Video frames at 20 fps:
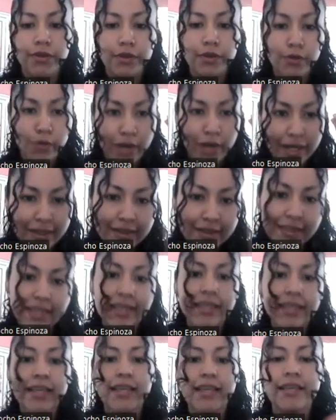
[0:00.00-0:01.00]

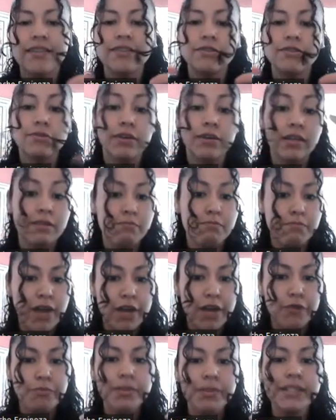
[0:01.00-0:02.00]
directly into an
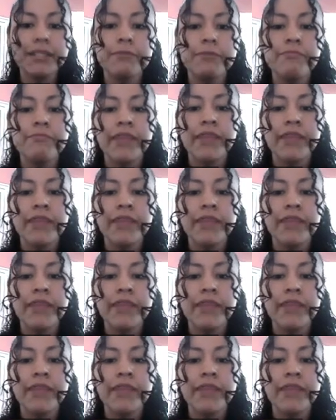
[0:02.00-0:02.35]
environment,